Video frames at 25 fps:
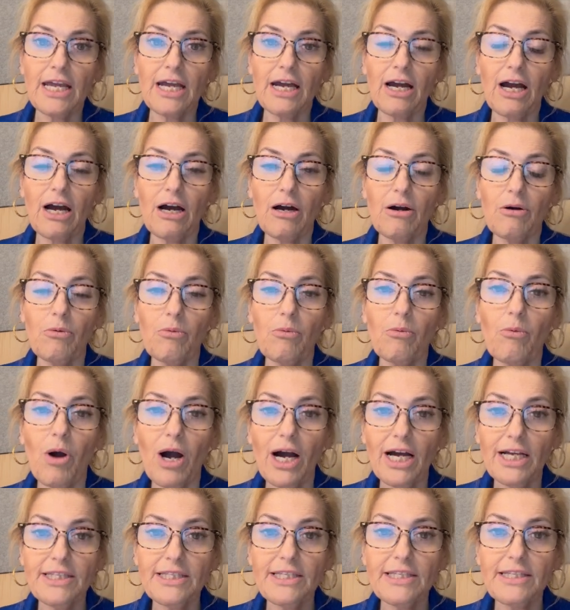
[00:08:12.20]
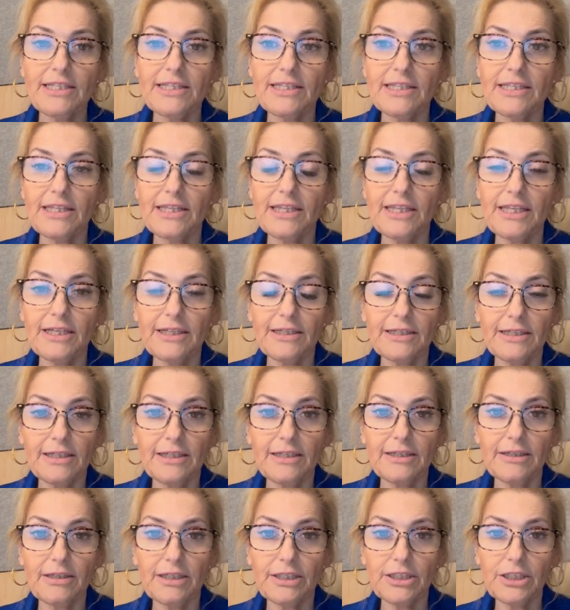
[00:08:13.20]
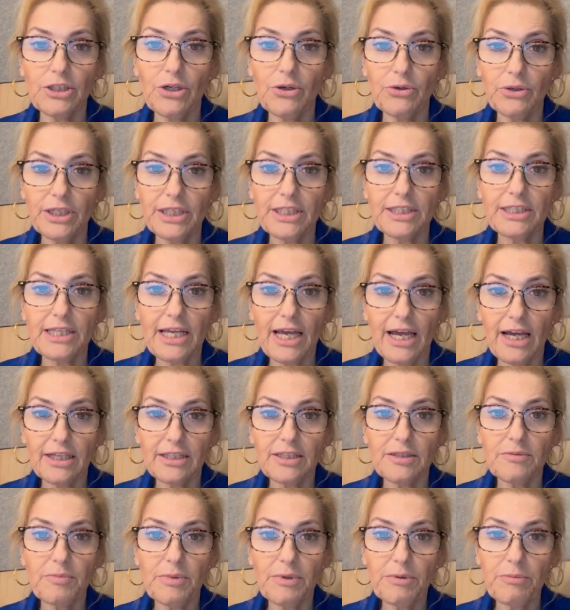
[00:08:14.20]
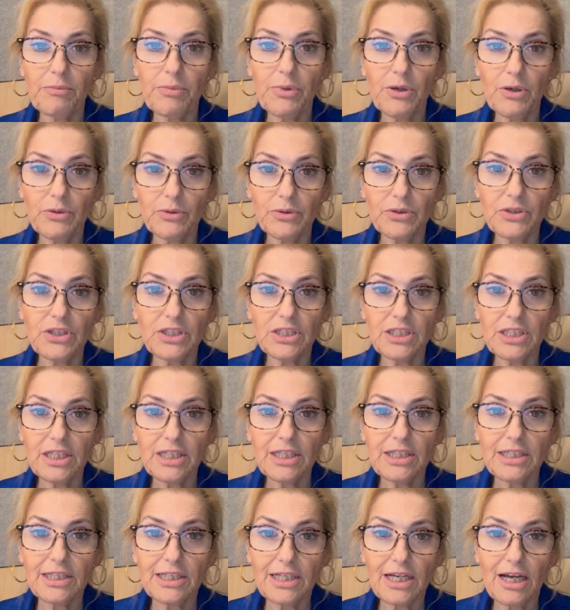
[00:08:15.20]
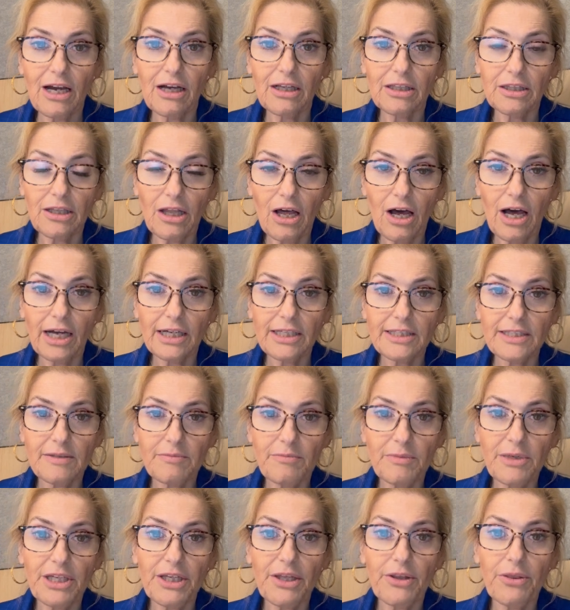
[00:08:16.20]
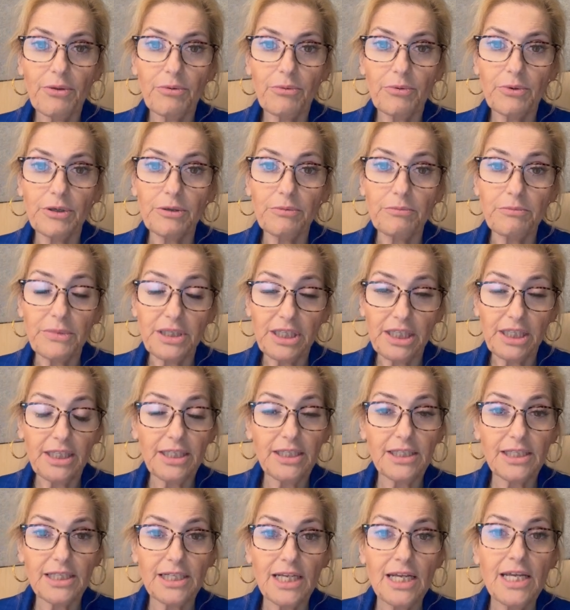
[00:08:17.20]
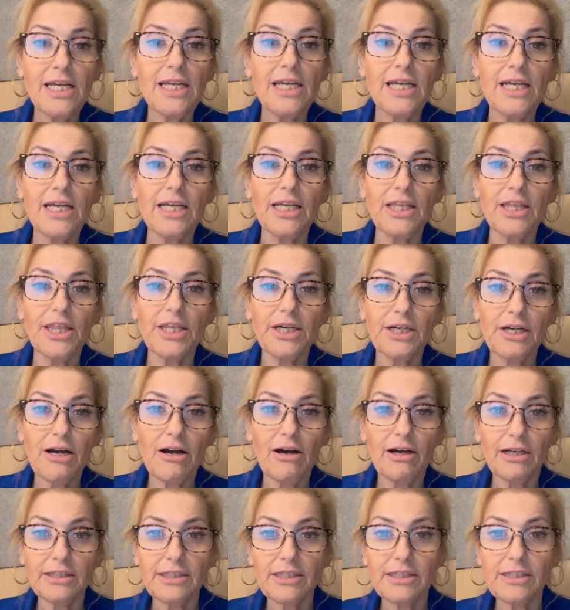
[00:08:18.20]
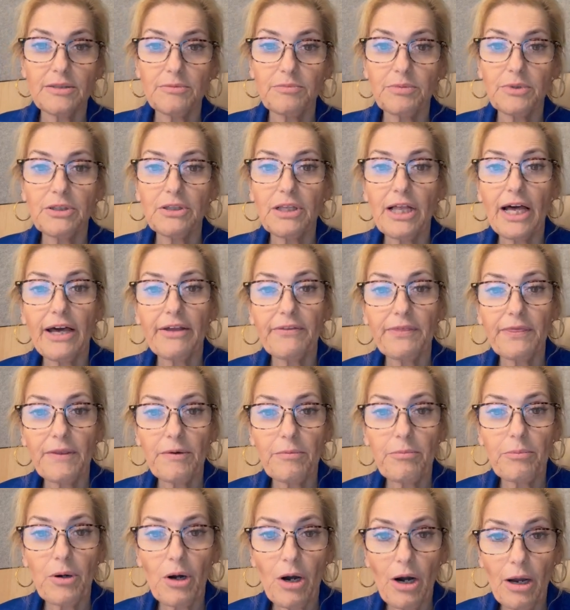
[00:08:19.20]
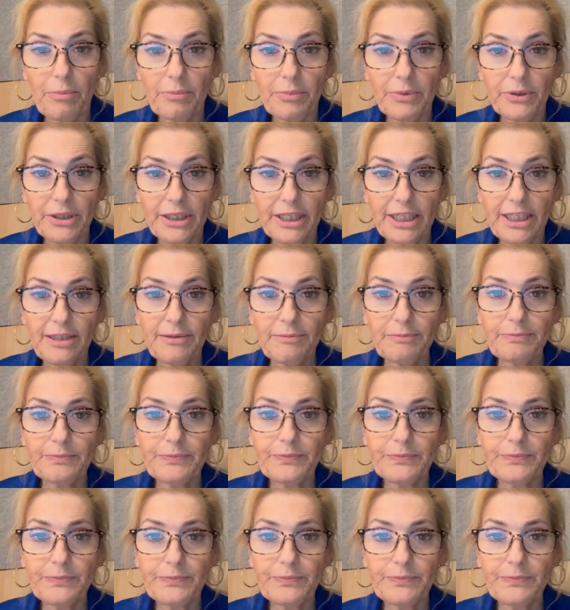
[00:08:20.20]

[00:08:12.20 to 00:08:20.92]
Uh, once the notice has been posted, a locksmith will meet the constable at the property.